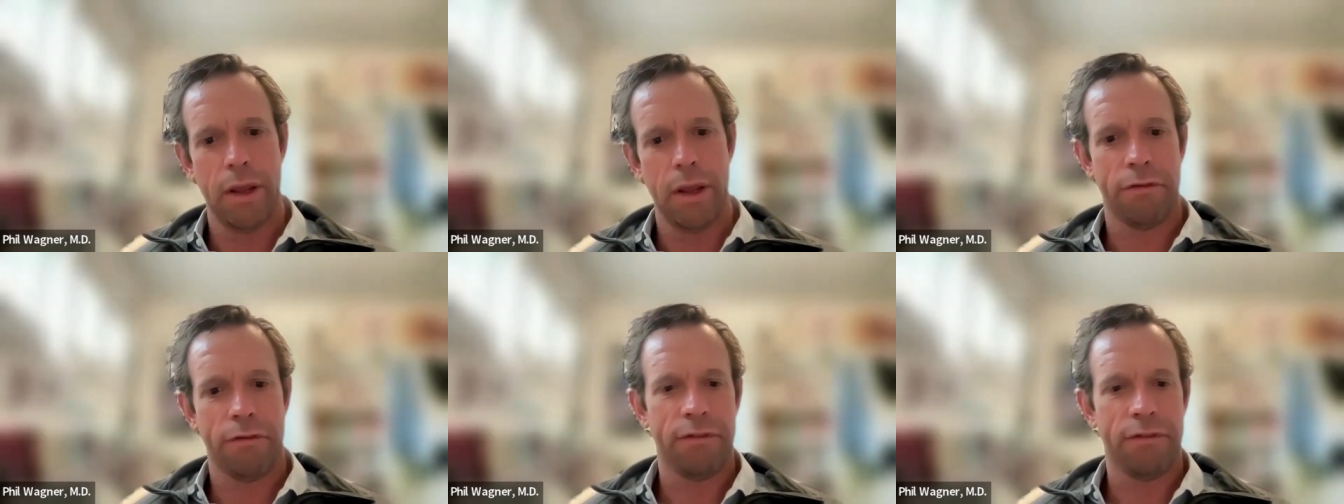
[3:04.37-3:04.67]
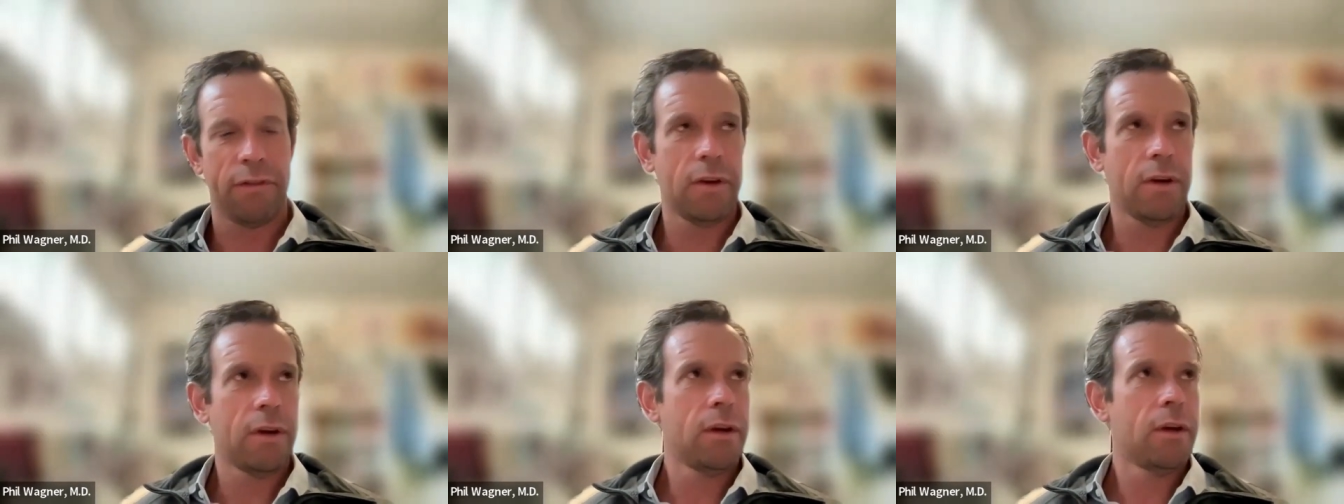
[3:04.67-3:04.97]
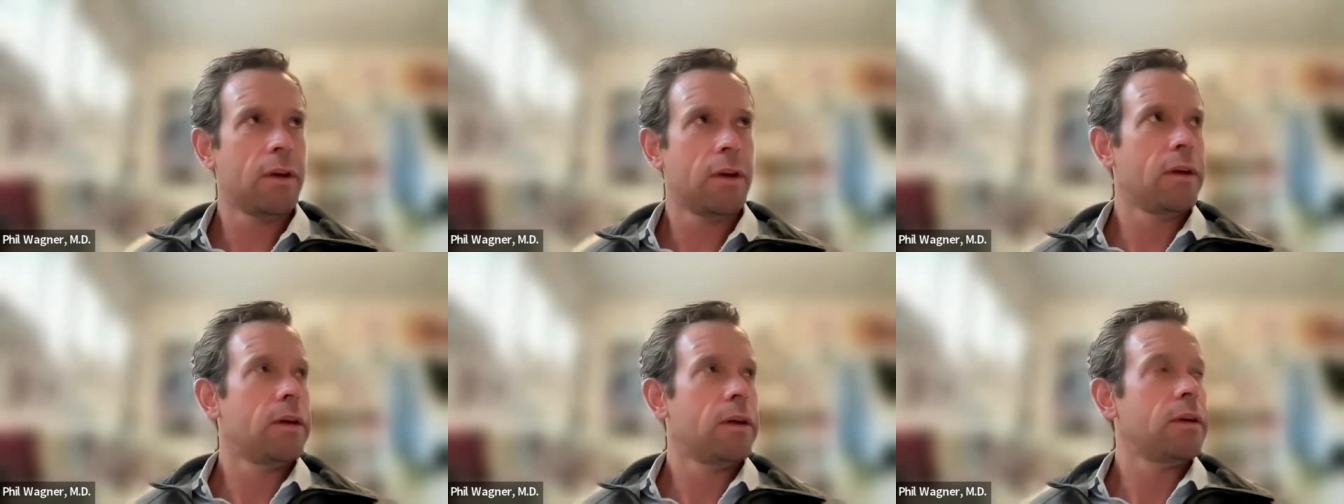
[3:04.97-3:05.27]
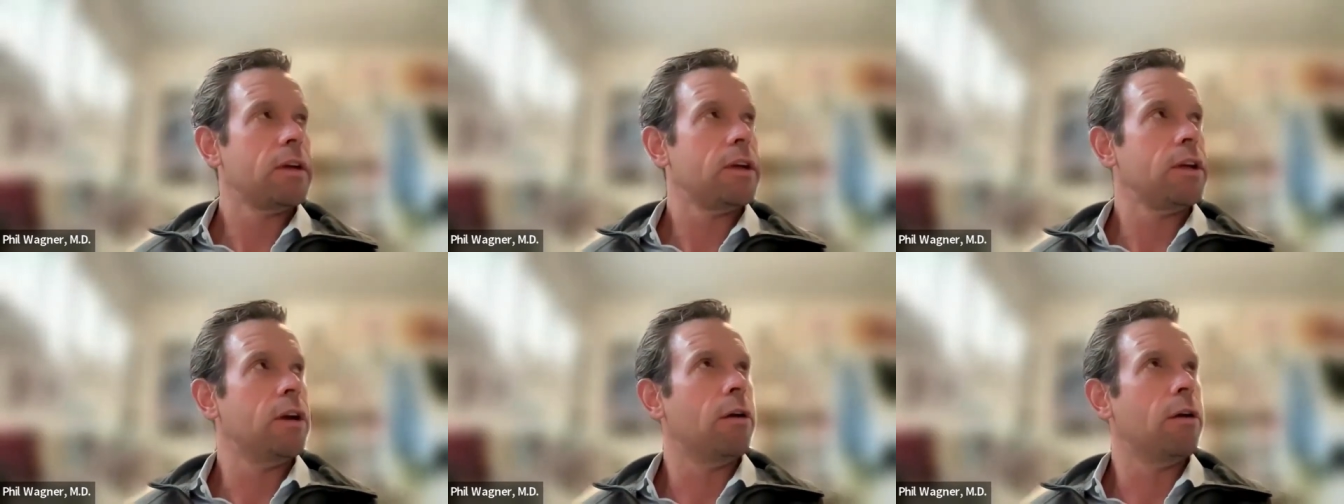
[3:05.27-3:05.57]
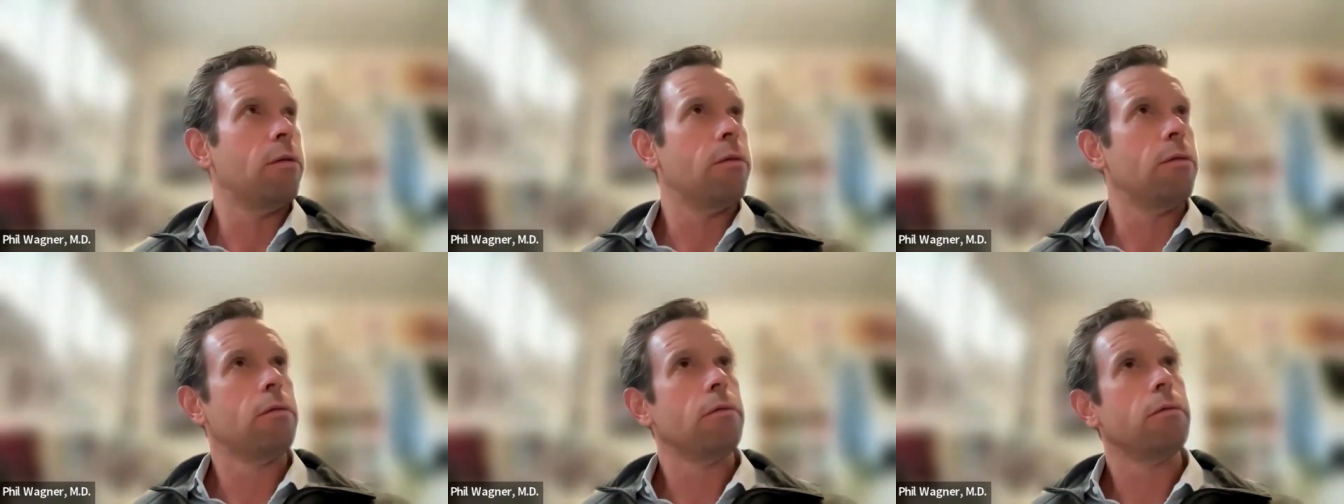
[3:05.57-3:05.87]
if you
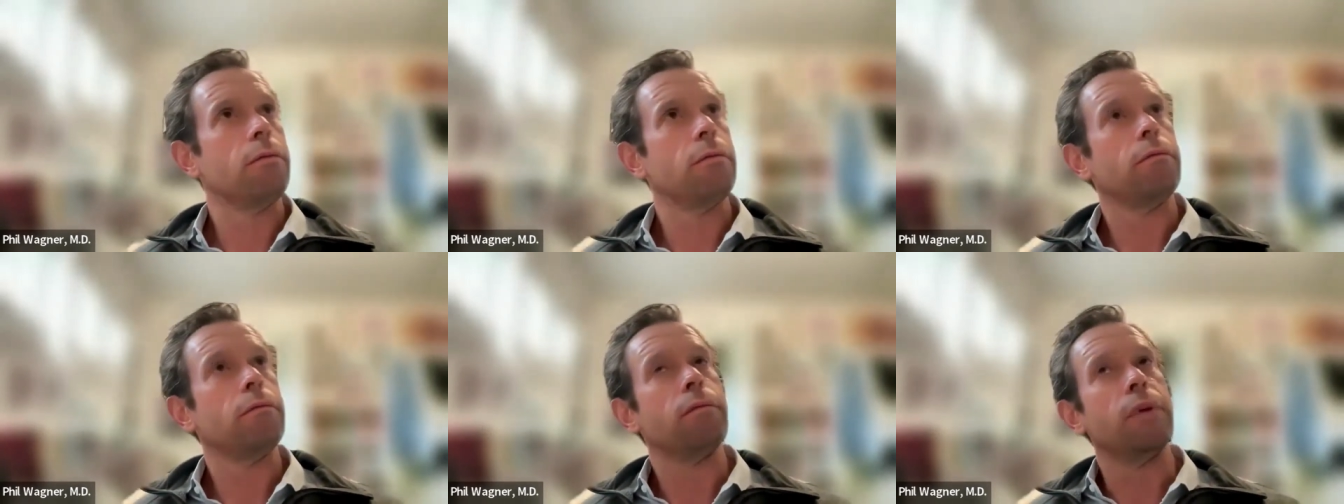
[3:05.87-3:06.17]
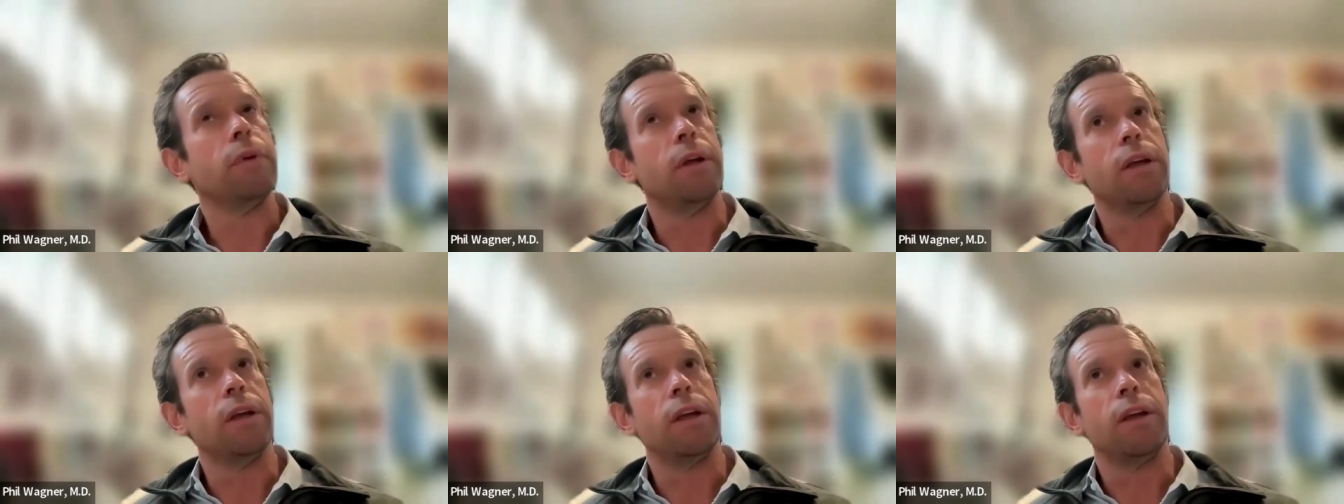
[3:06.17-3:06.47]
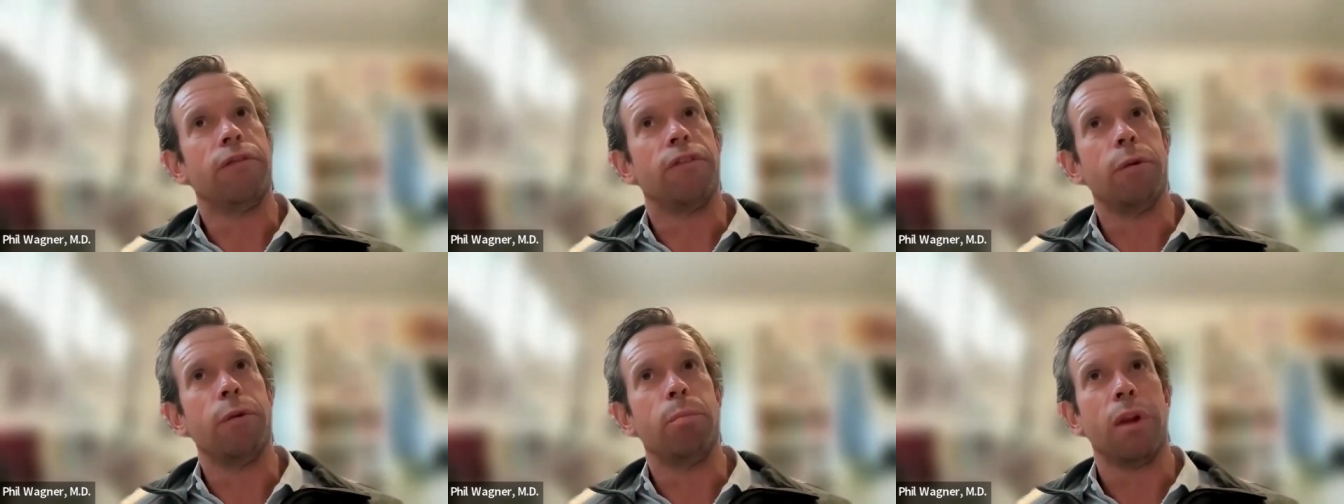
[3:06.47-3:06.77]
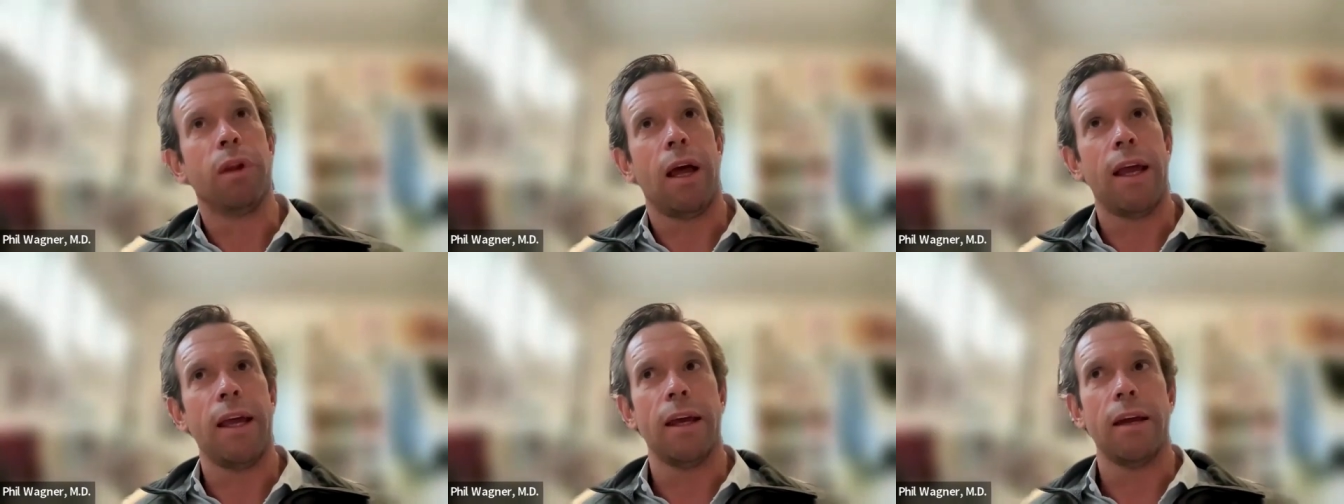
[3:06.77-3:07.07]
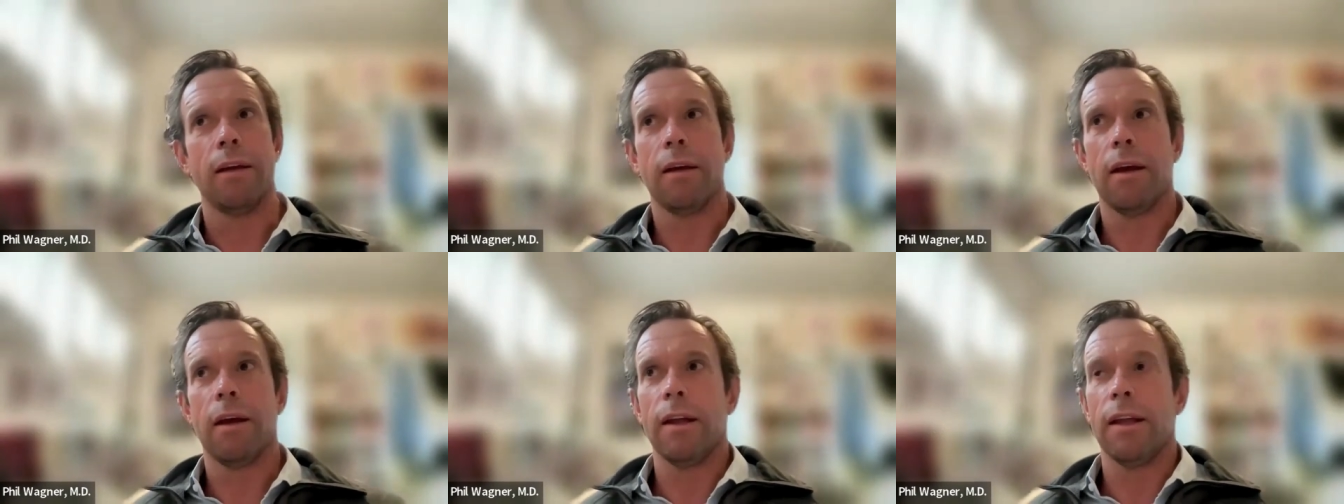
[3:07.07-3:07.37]
know if you play
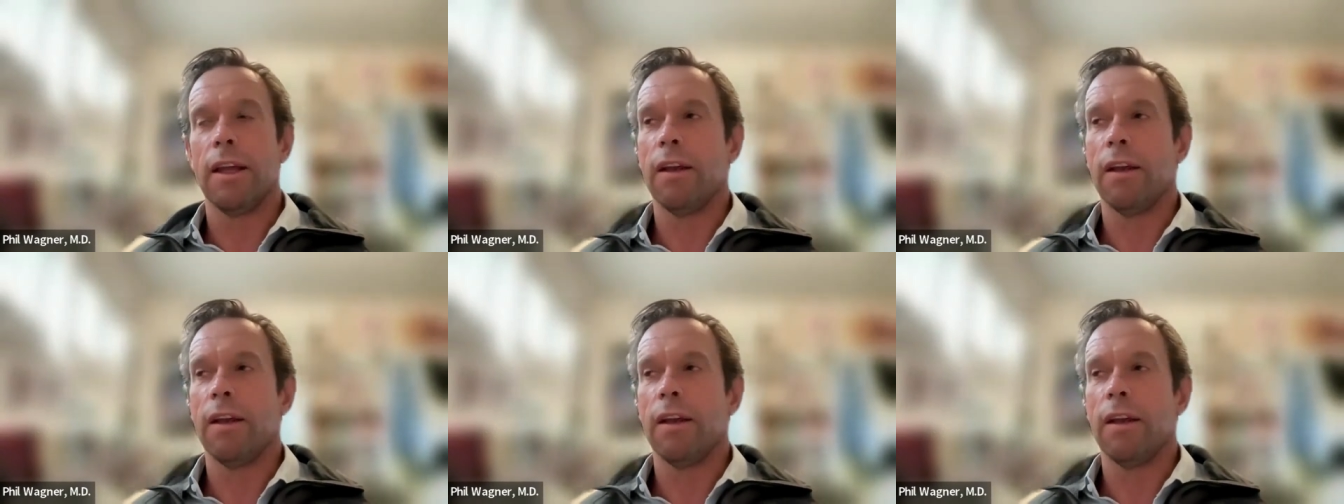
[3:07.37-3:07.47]
a